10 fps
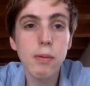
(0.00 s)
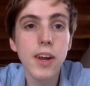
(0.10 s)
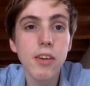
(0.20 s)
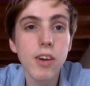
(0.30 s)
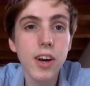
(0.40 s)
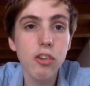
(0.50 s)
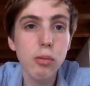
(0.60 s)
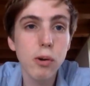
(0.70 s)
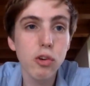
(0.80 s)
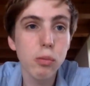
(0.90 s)
explaining why
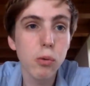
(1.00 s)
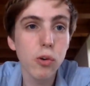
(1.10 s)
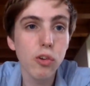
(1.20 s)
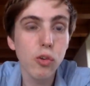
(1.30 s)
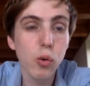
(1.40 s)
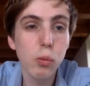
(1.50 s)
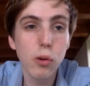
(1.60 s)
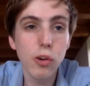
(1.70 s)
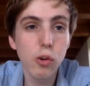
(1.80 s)
that's the most important group